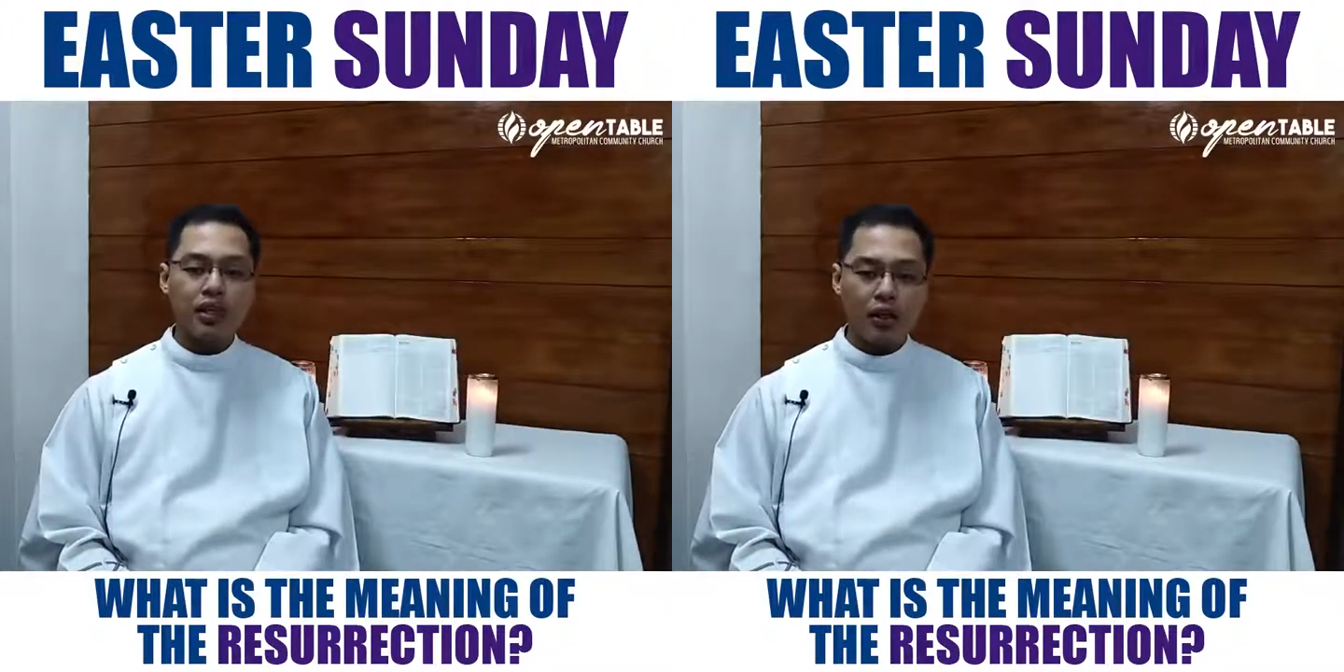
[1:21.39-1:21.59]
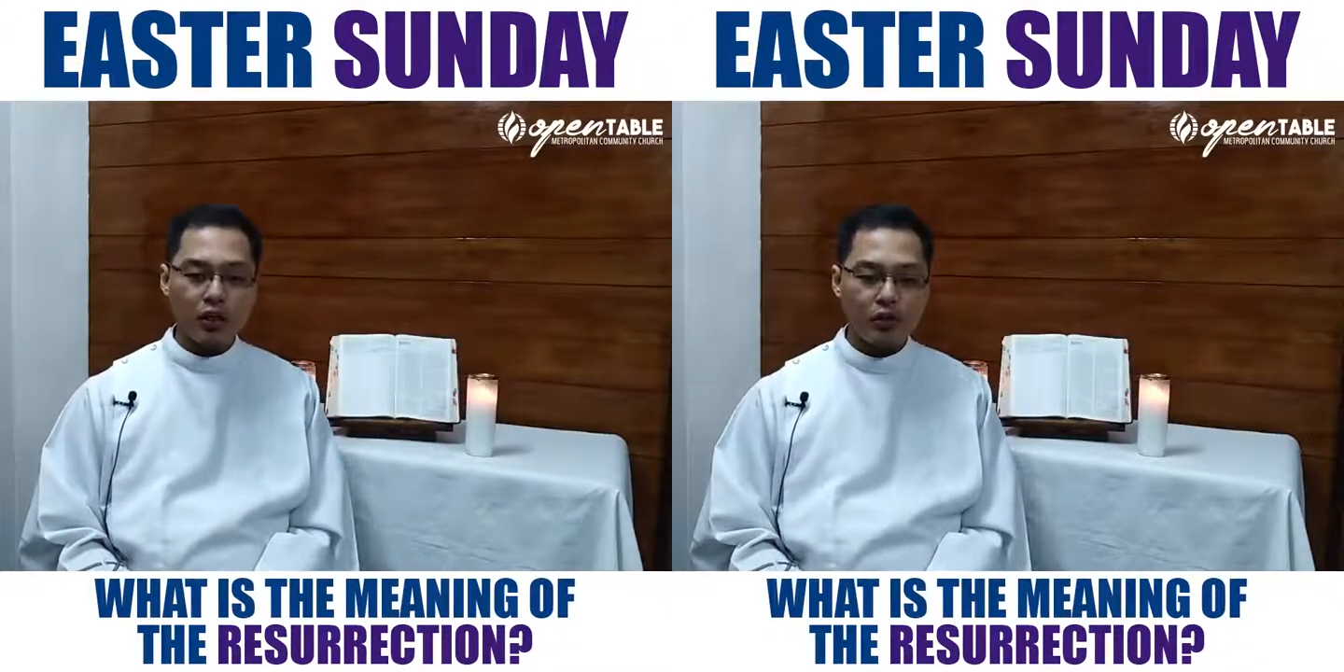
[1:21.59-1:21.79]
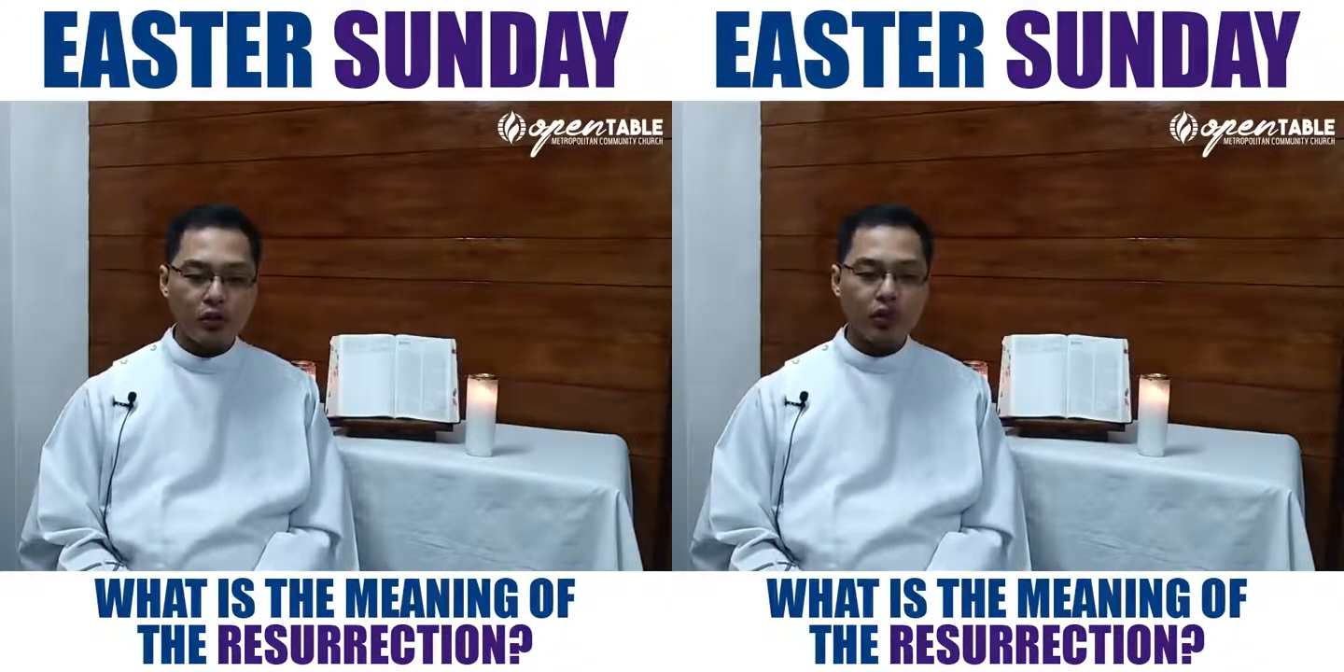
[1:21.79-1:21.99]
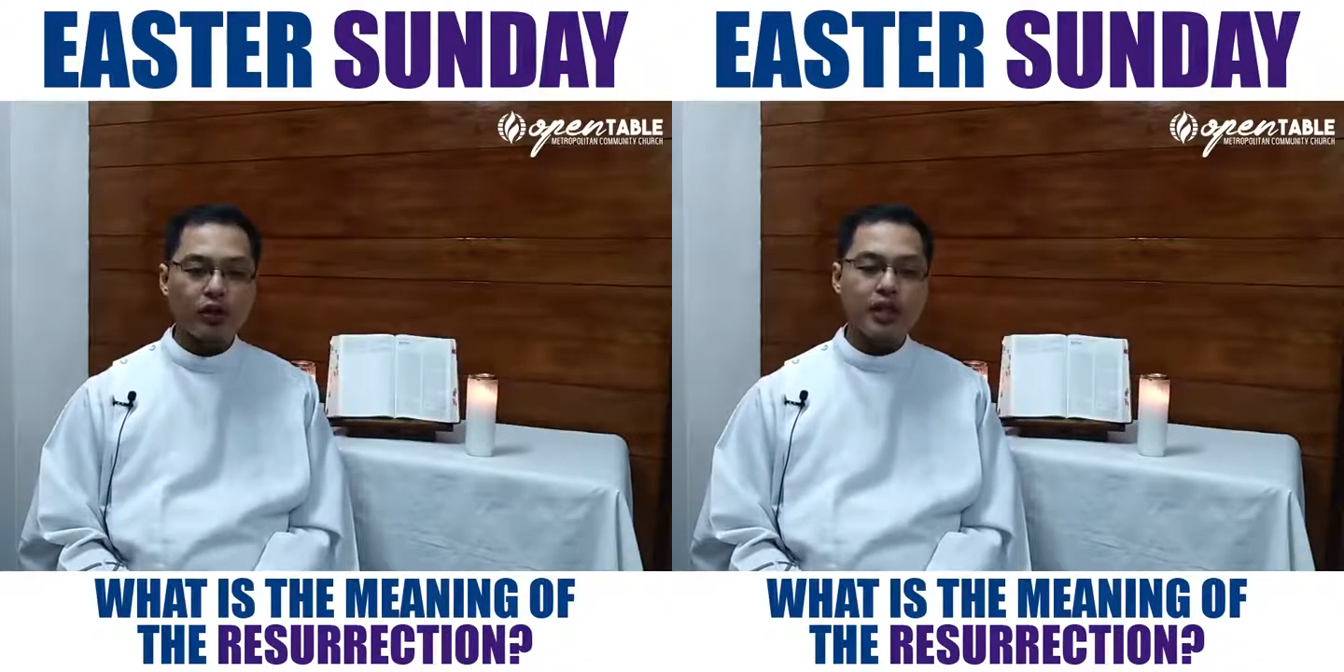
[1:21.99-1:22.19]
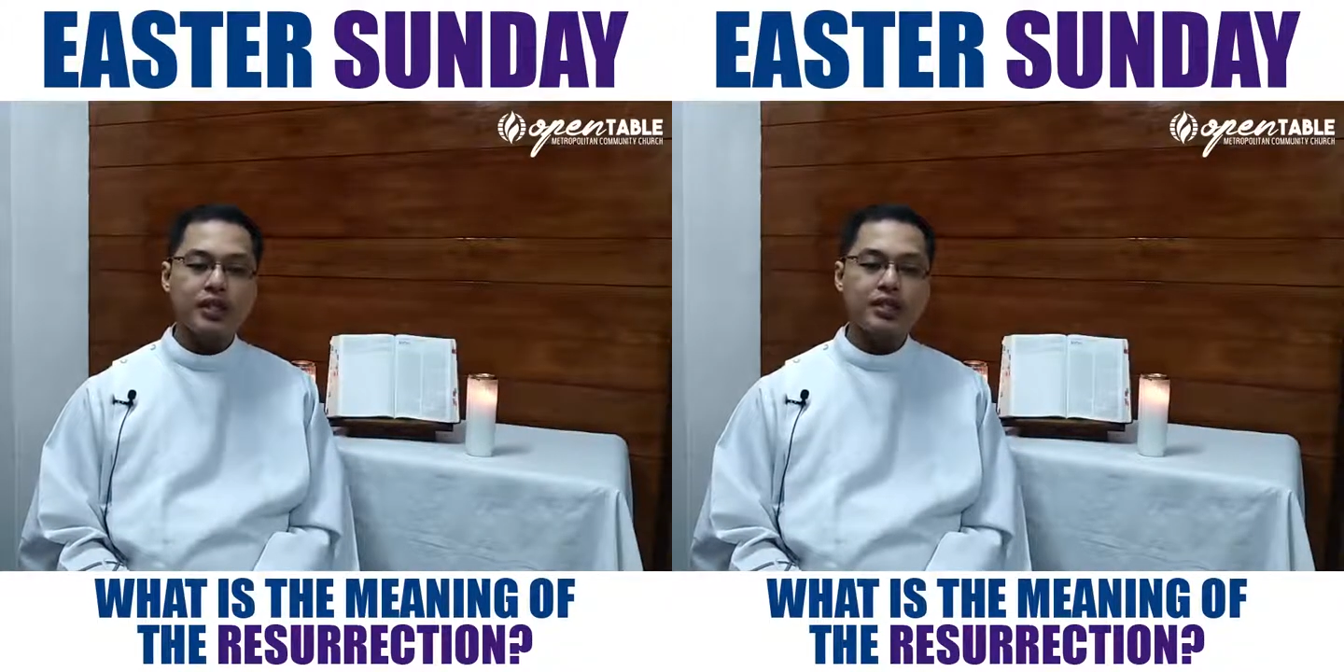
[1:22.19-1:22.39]
the earth
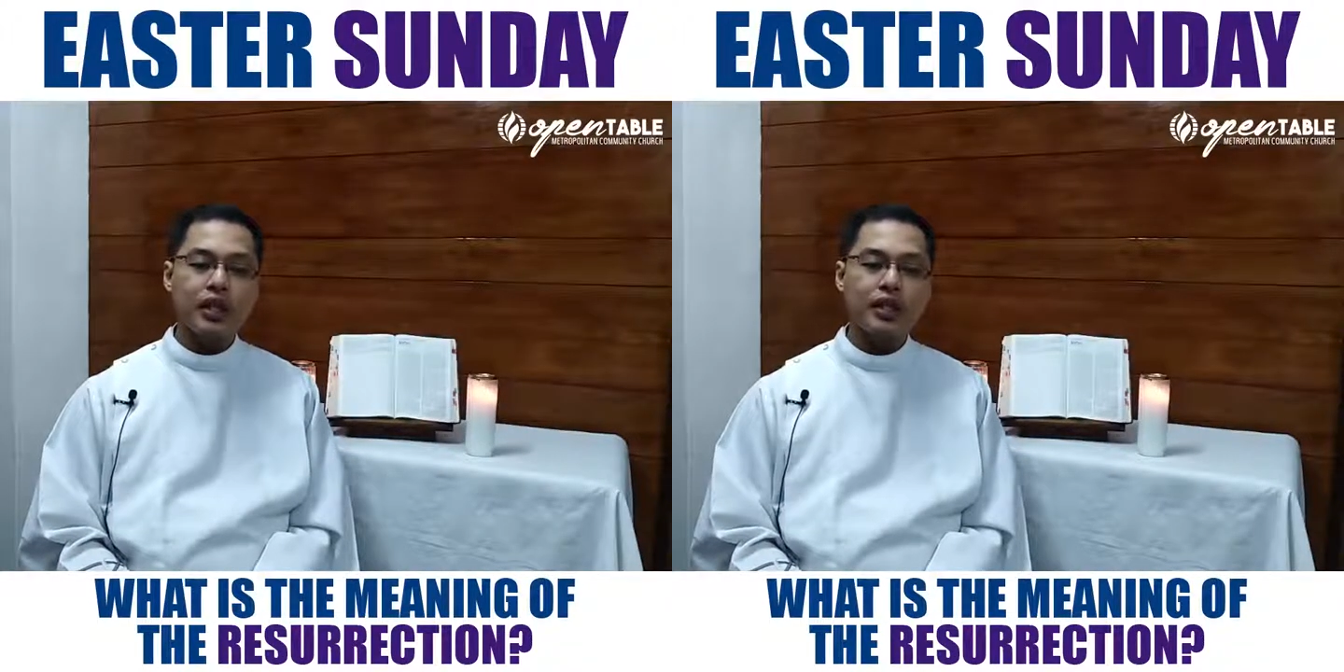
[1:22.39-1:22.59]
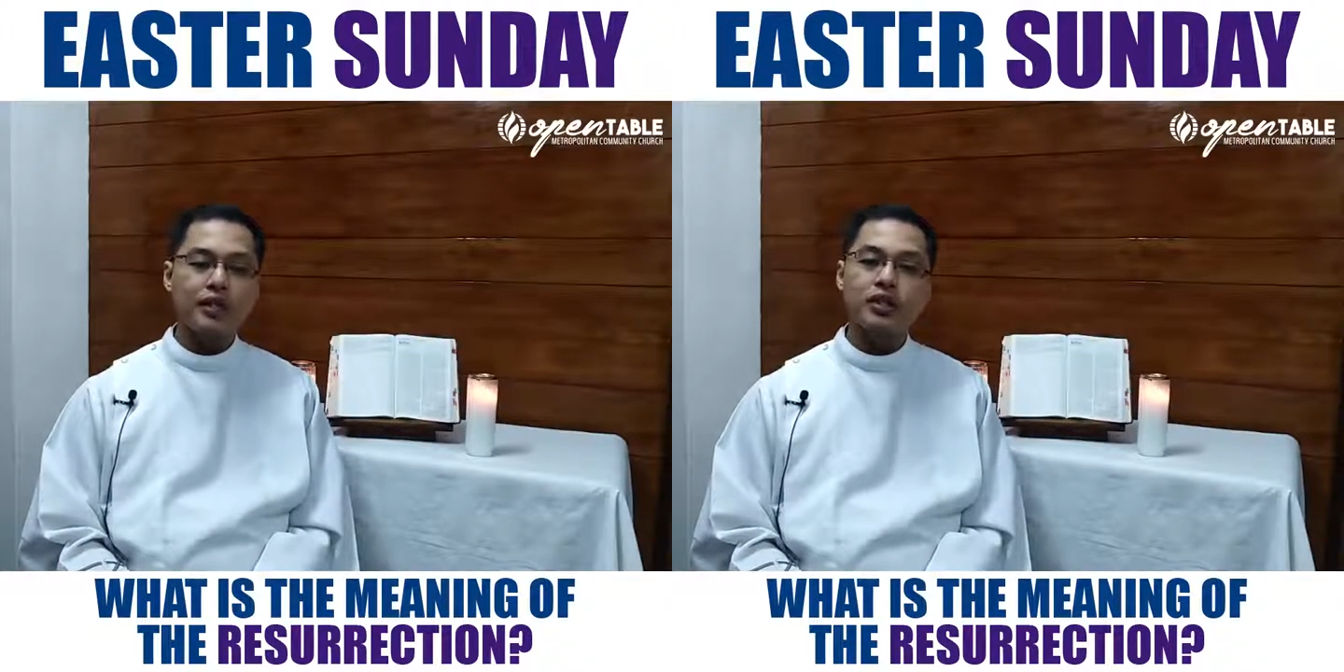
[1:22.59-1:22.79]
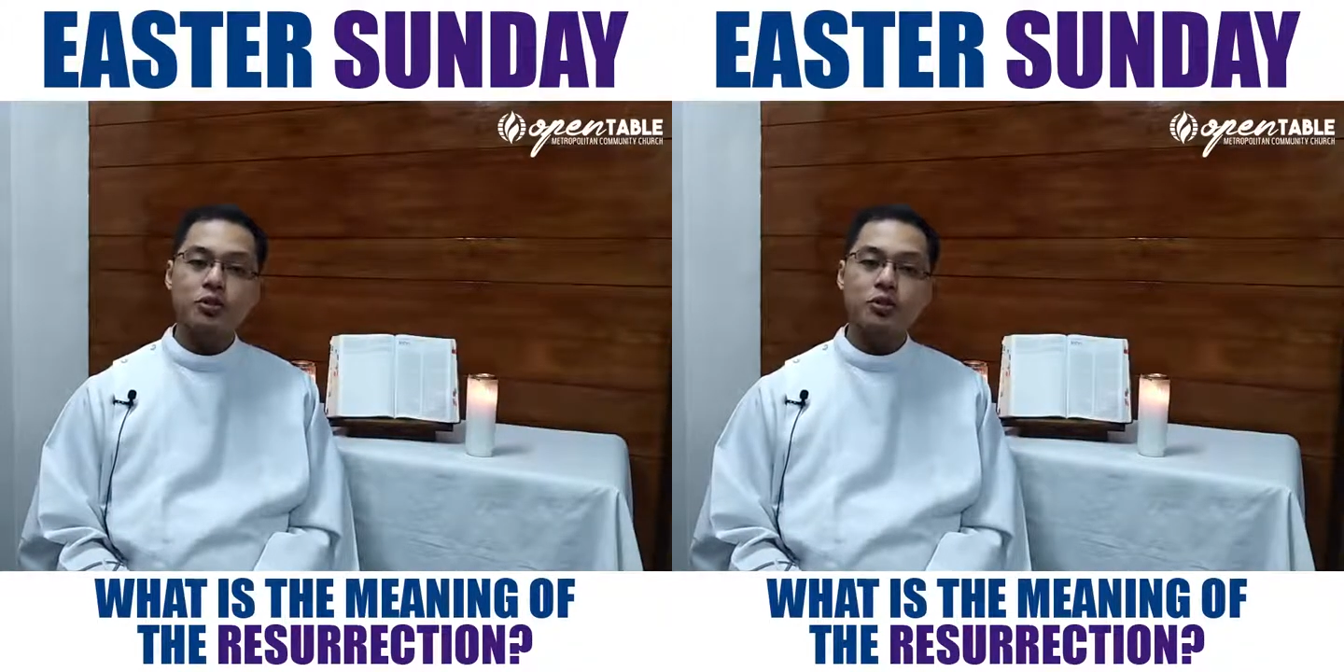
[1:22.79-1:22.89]
or inside